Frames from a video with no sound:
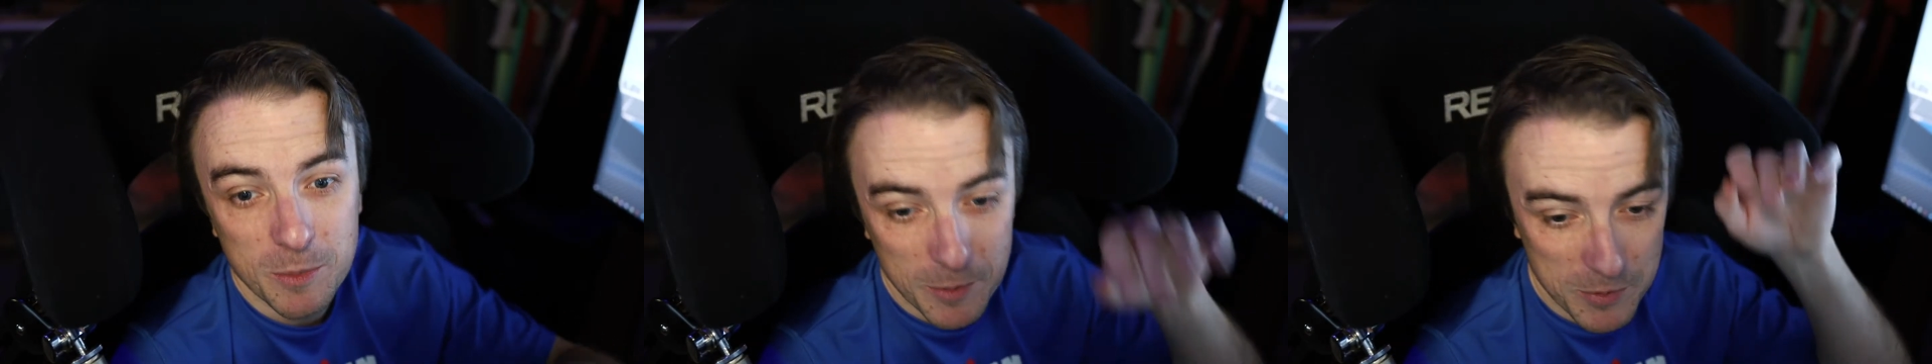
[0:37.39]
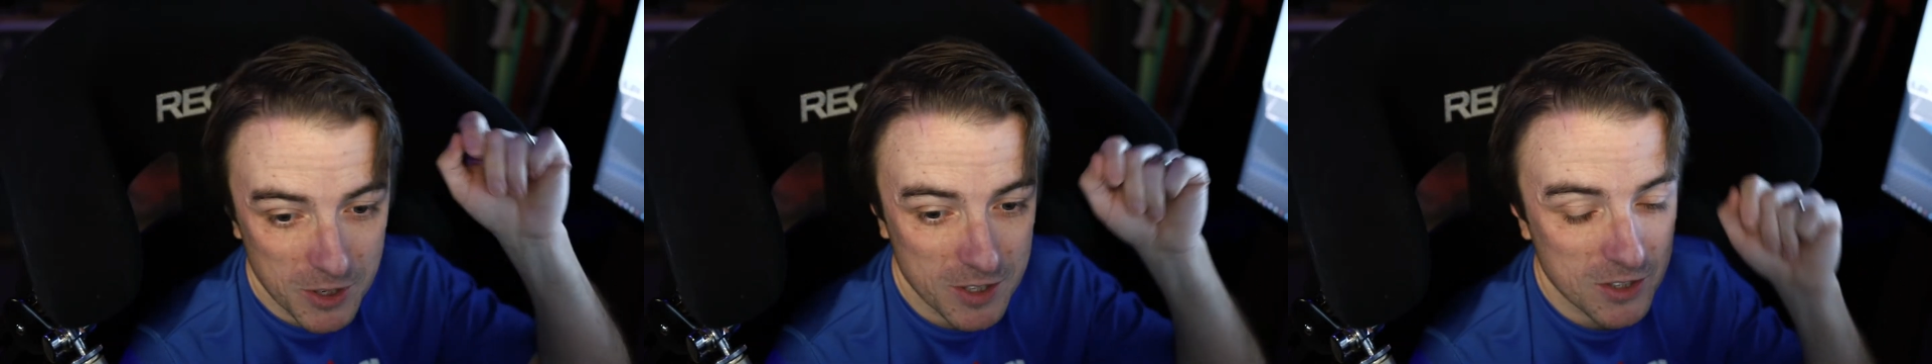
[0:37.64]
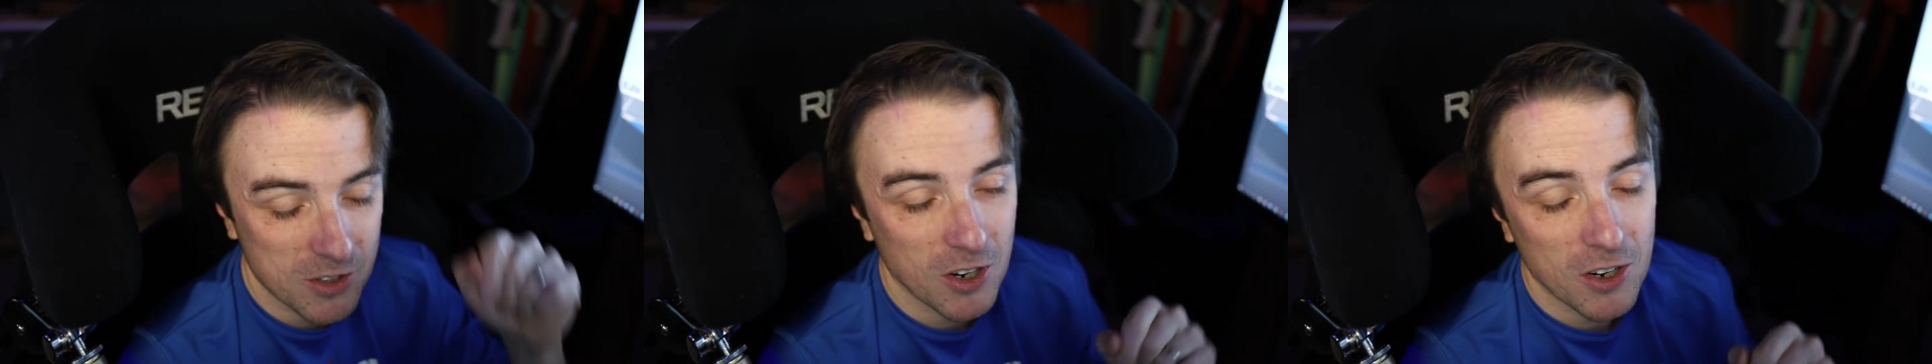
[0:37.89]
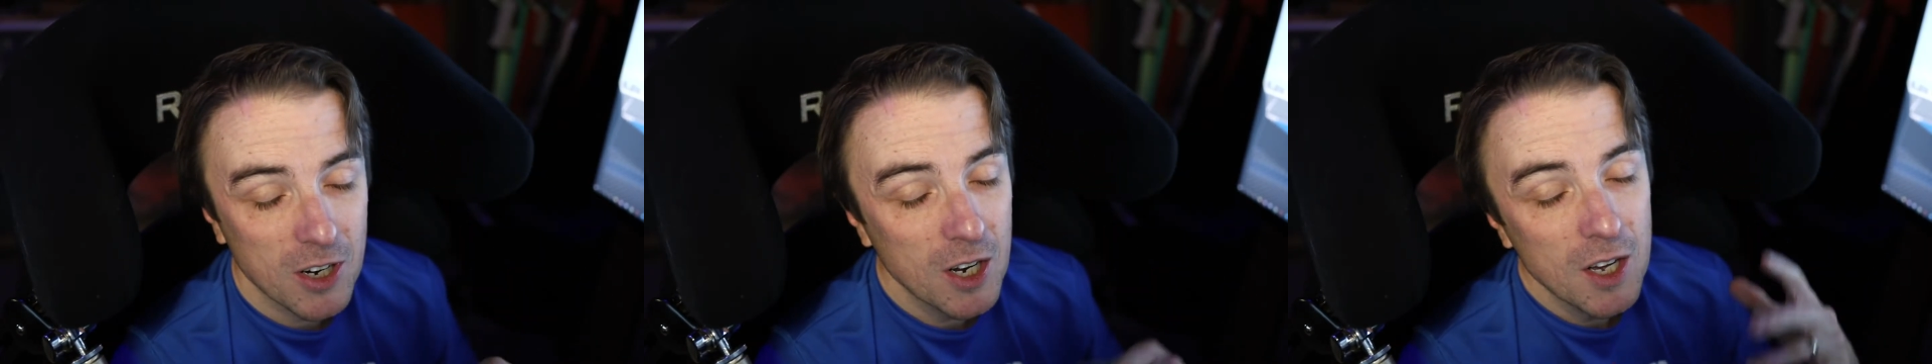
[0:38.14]
you need this car,
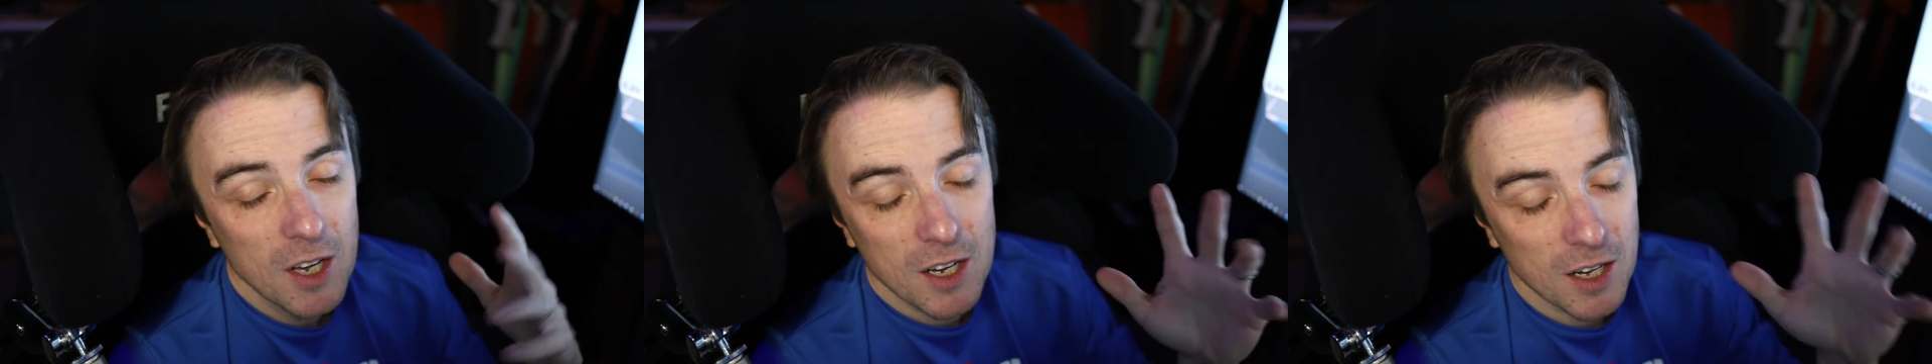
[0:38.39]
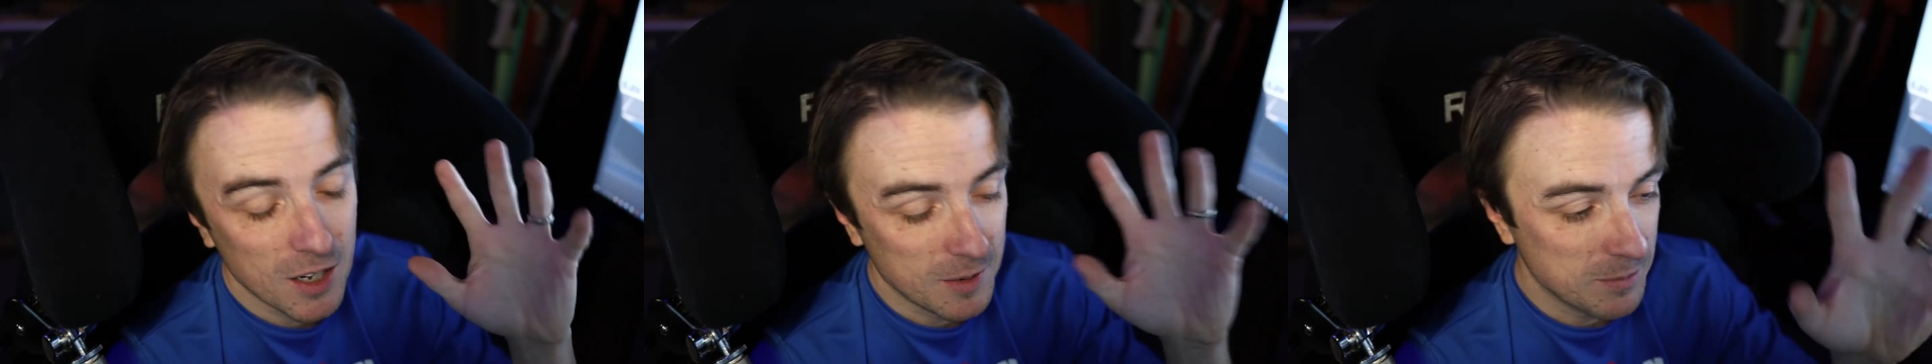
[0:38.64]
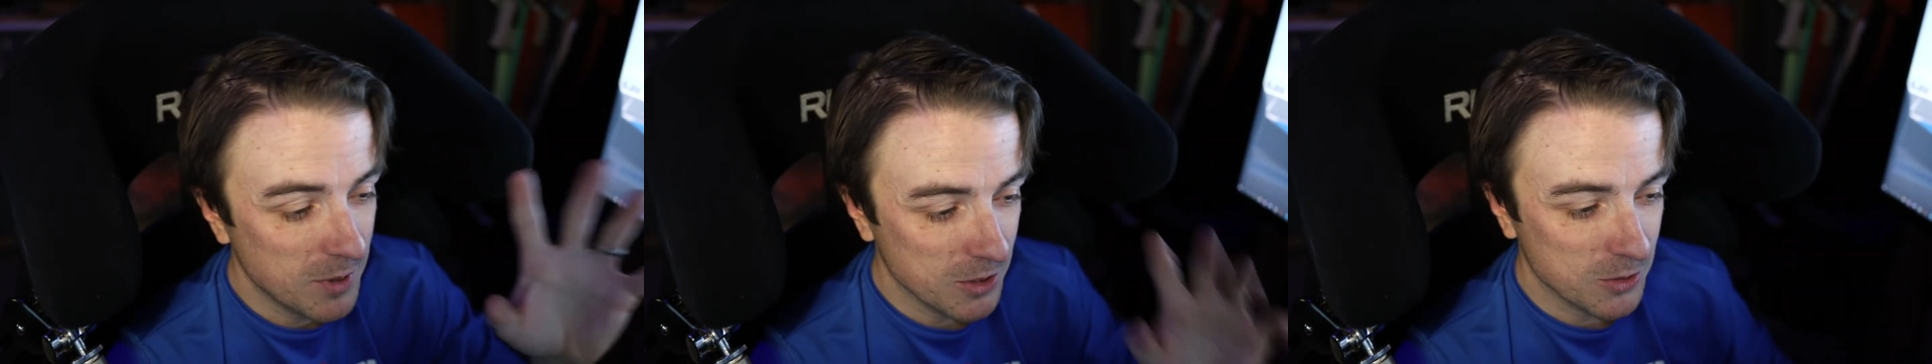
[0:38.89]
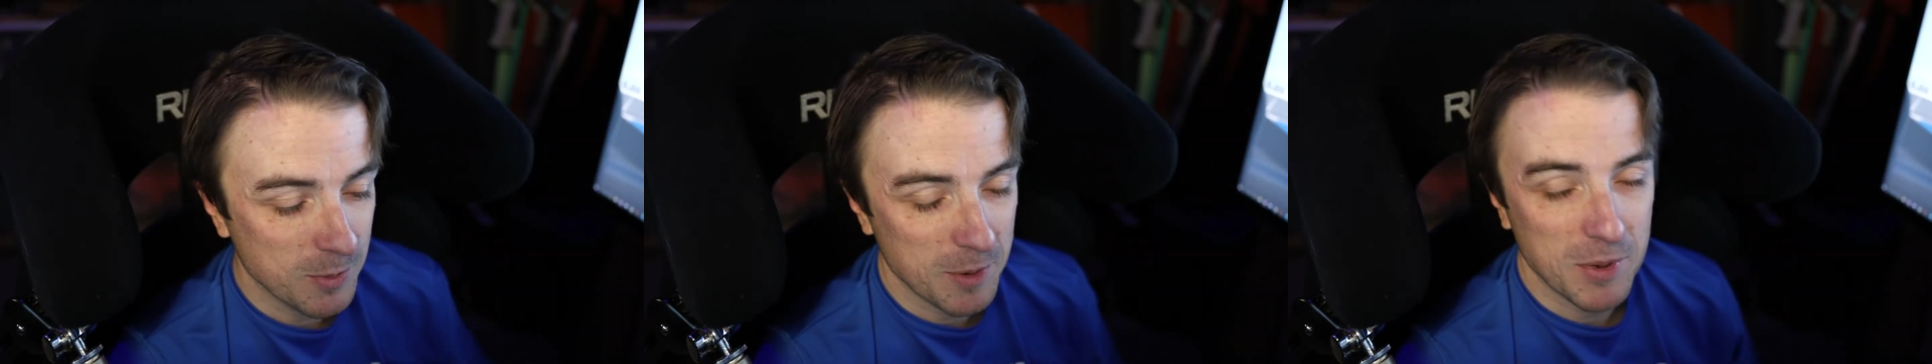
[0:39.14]
um, I'll do
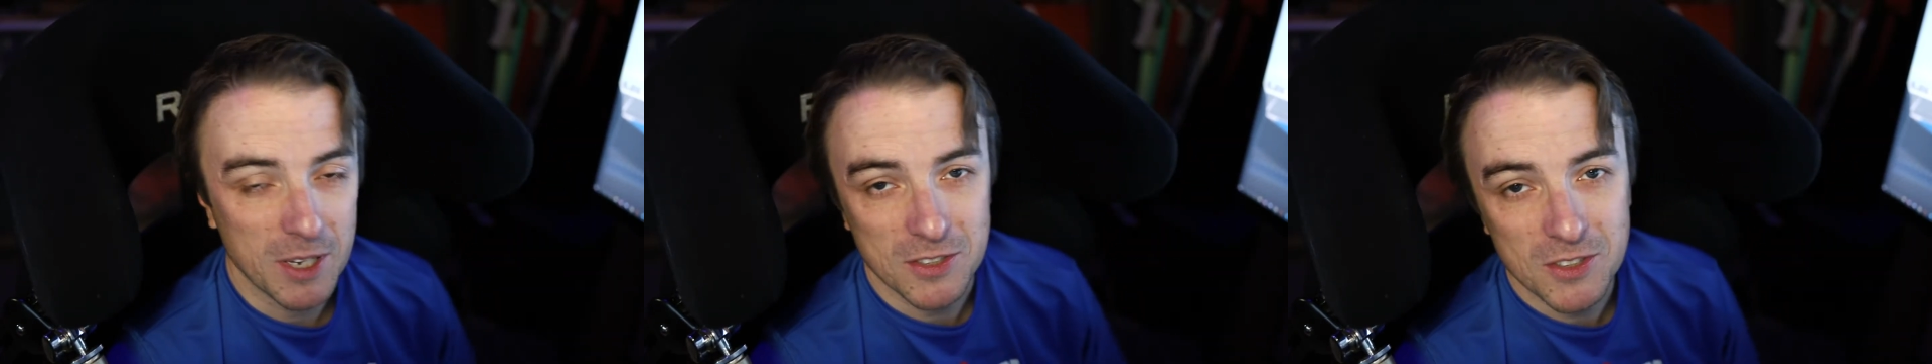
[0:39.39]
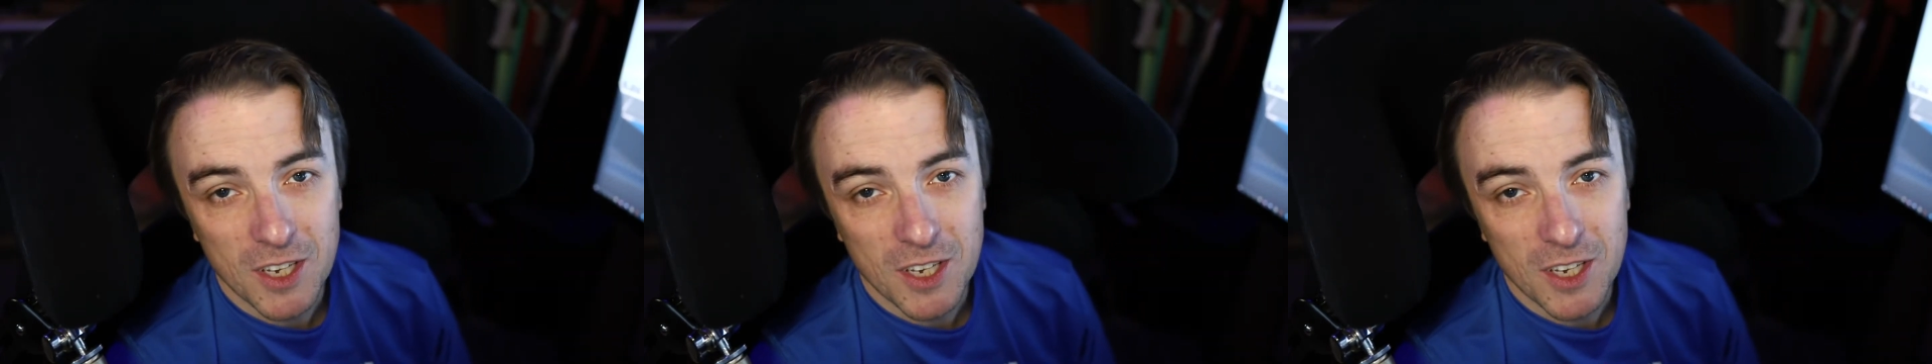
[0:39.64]
my best.